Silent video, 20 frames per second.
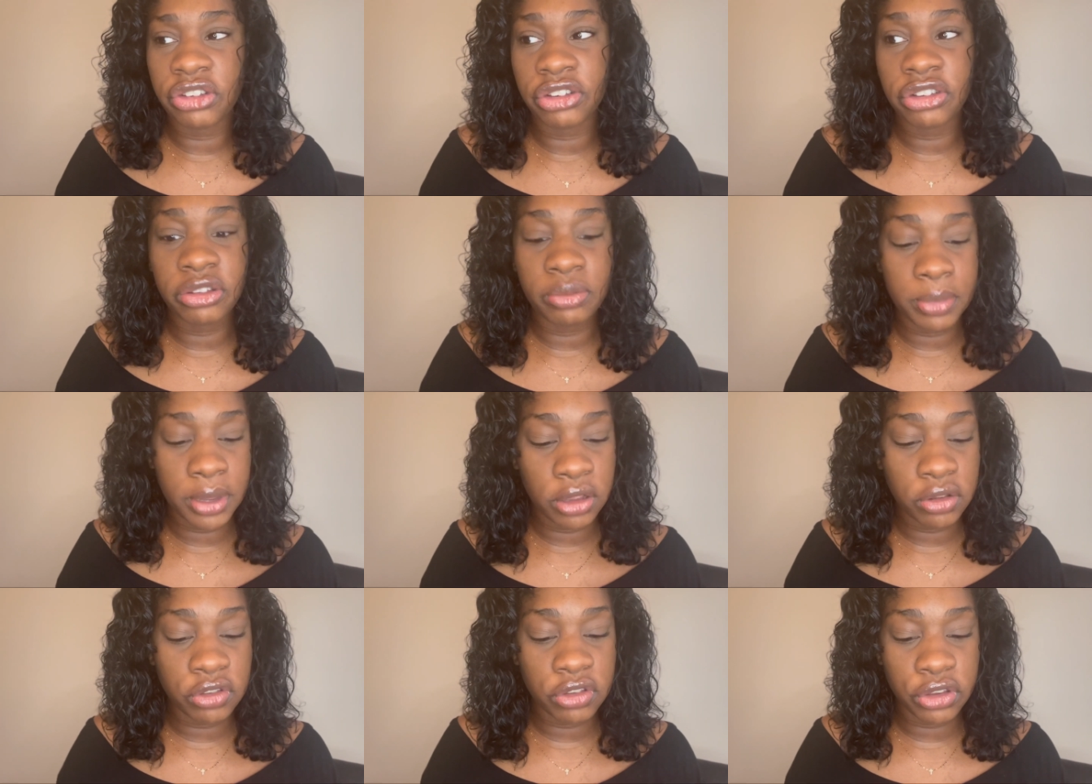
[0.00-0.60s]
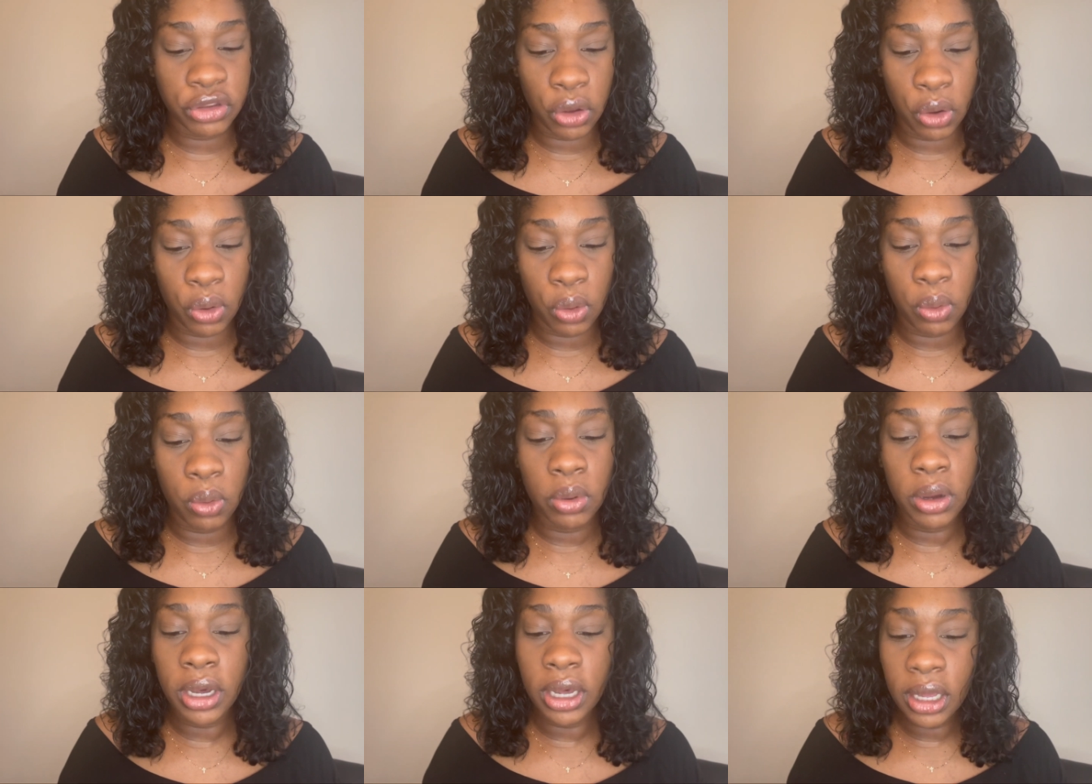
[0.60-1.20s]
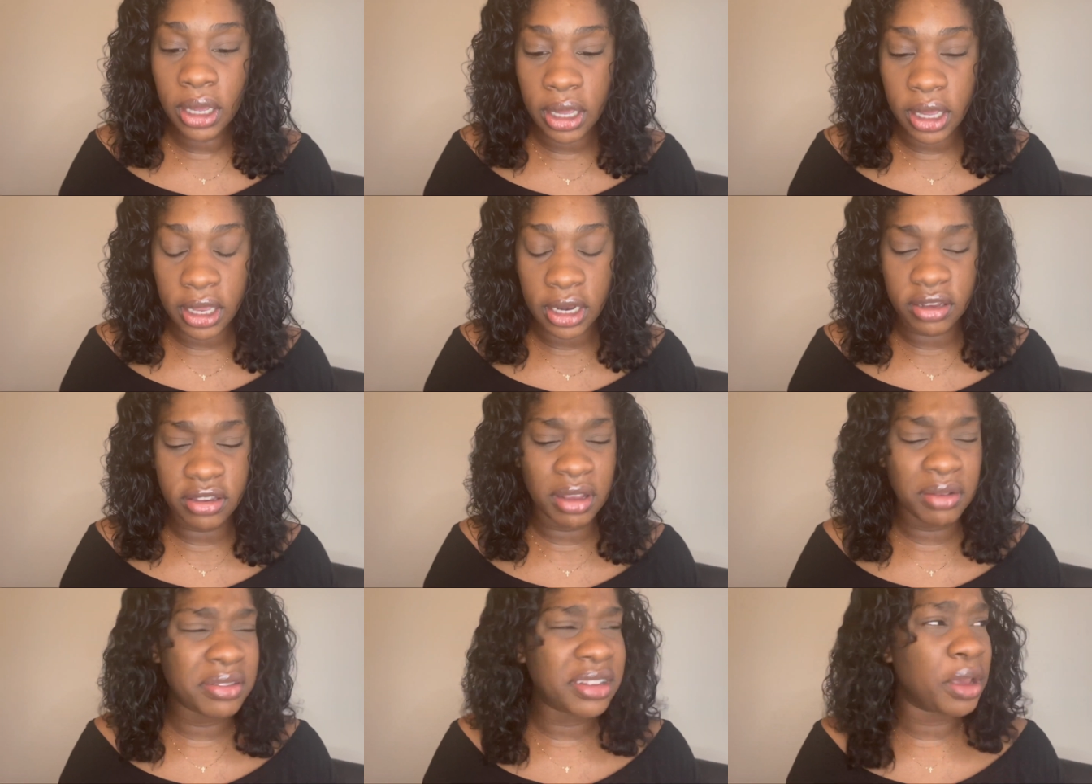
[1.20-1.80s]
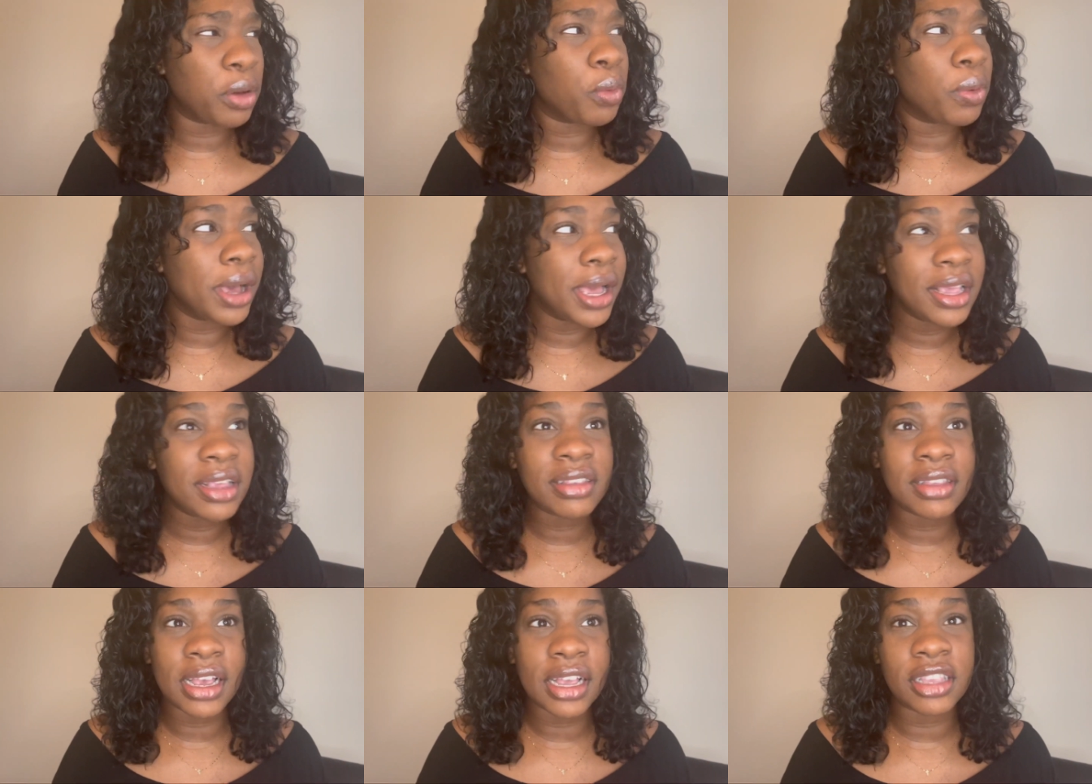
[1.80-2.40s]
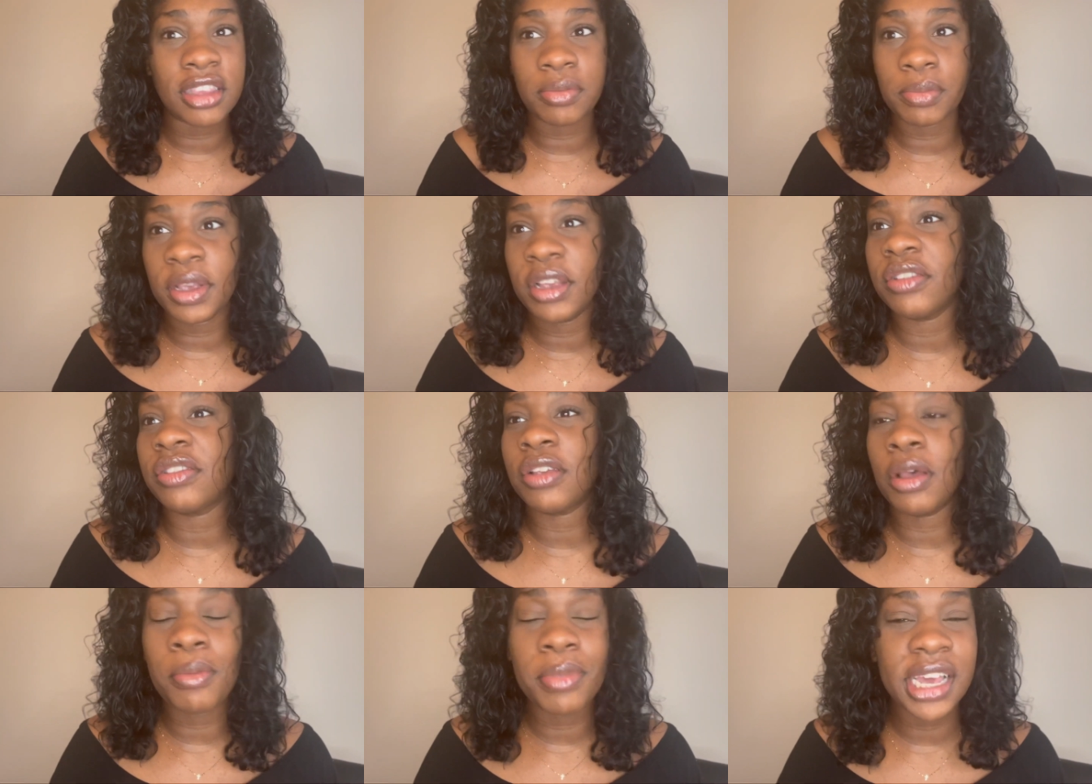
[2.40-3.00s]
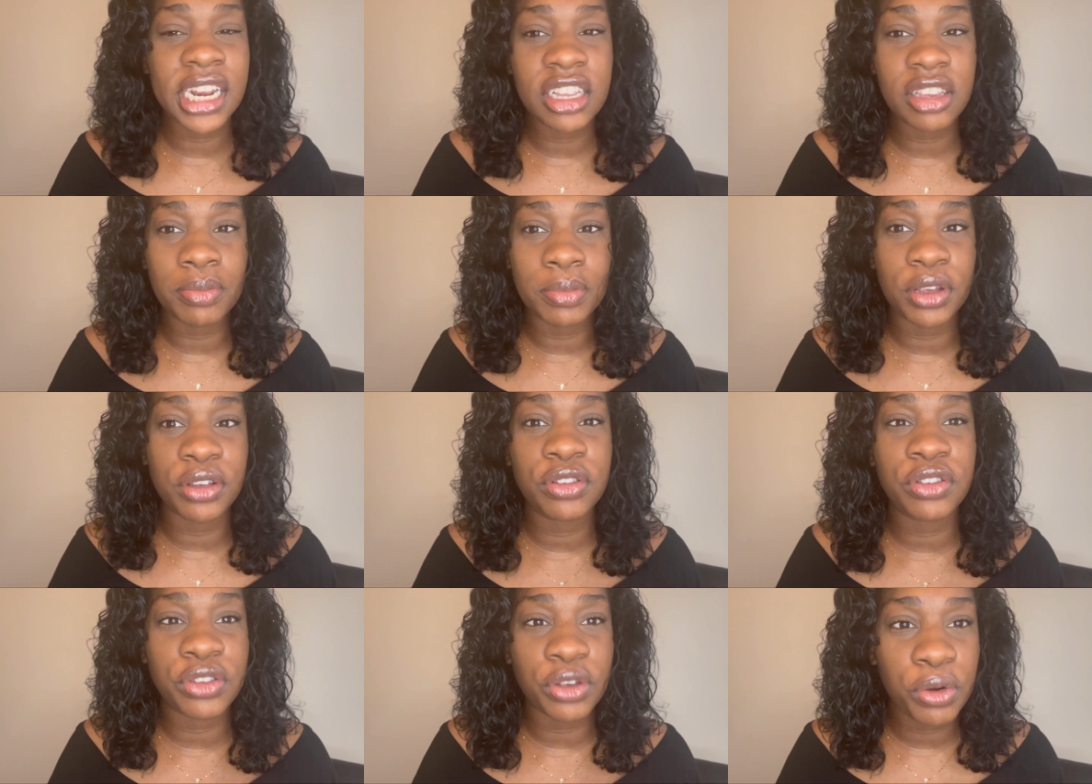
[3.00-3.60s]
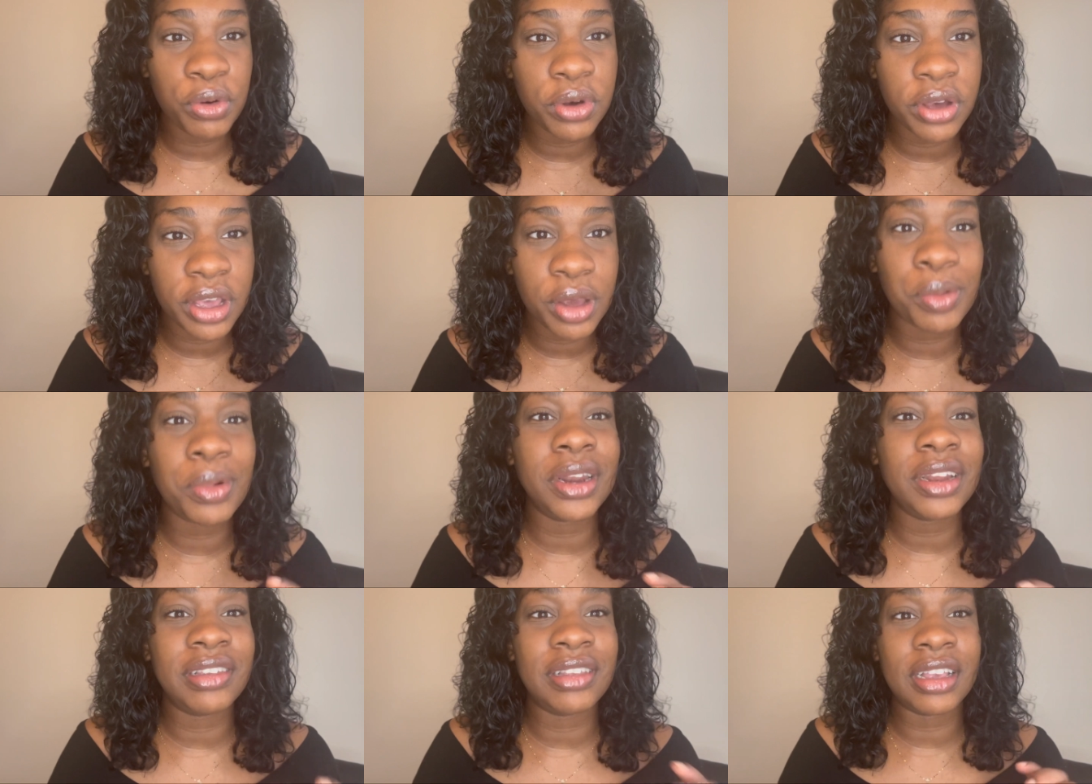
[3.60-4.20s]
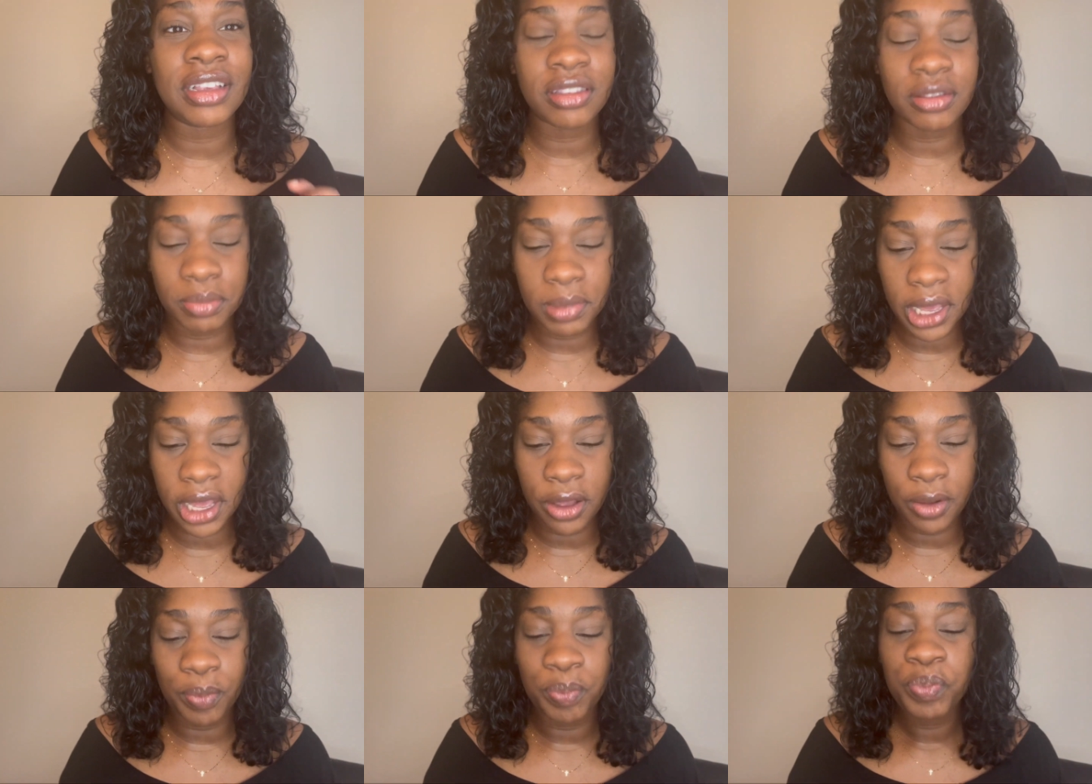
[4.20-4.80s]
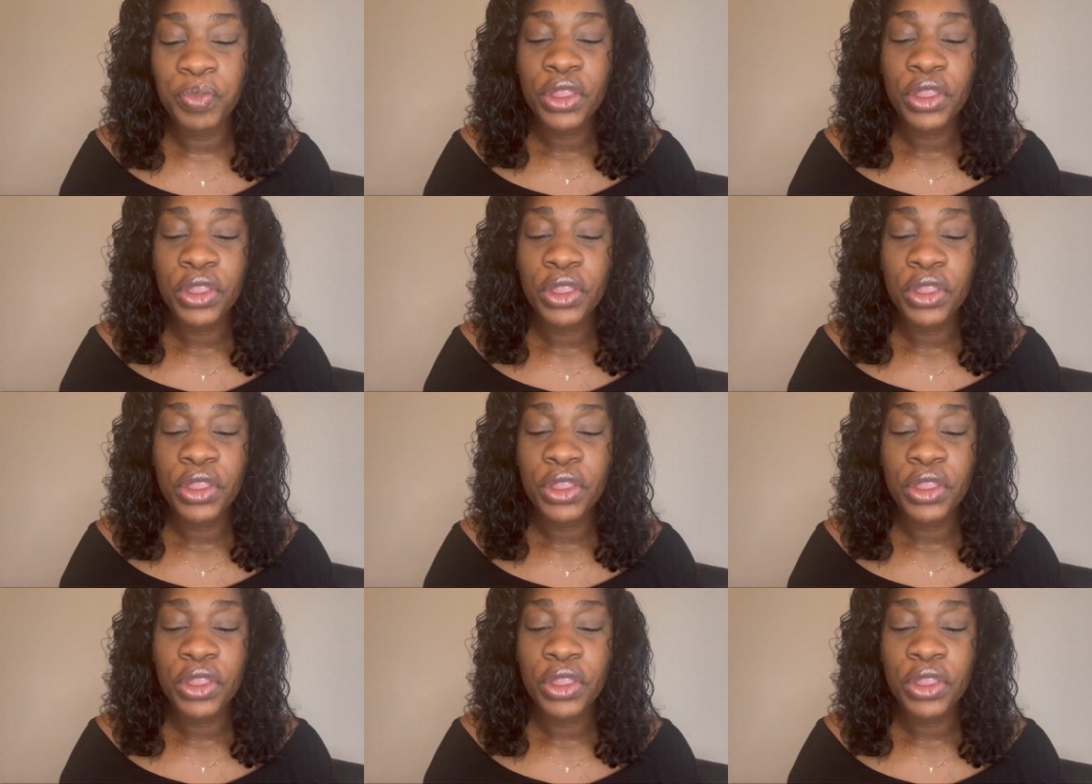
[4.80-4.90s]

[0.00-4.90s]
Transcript: She smelled so good. So I was like, what is that smell? Somebody smells so good. What is that smell?